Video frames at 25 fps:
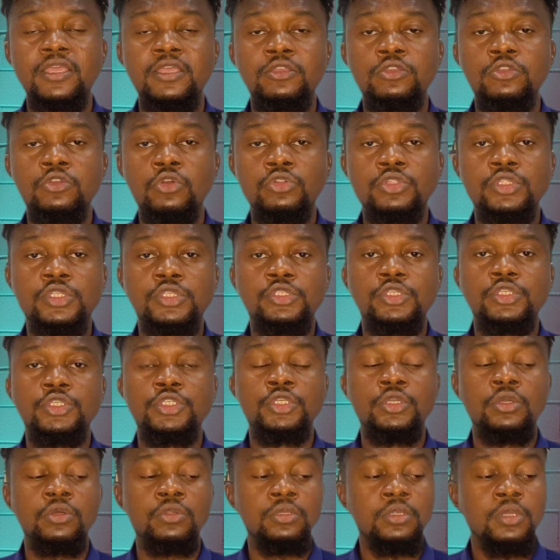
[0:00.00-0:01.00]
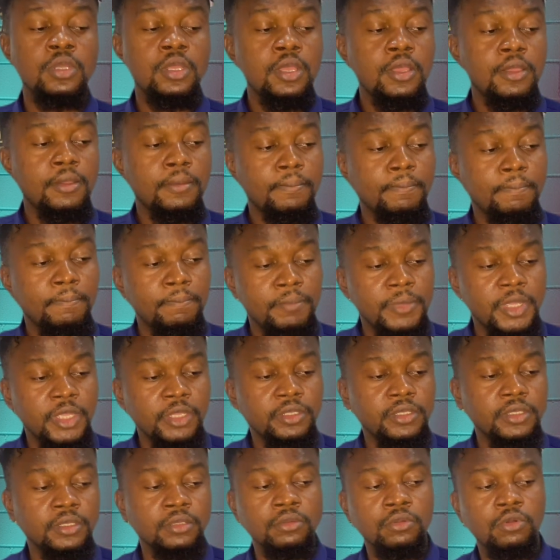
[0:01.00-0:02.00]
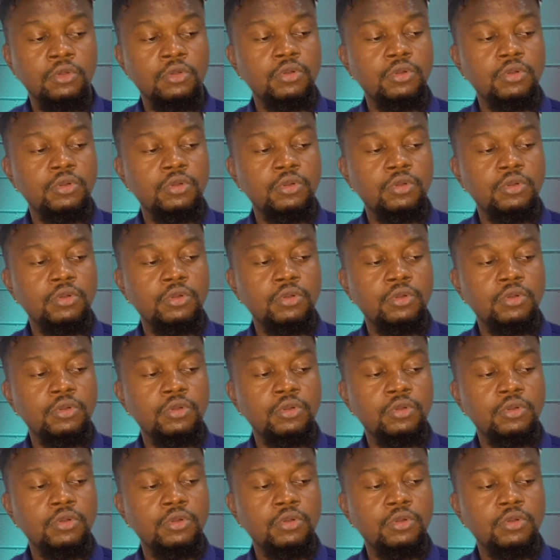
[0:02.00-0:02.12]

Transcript: in your decision making.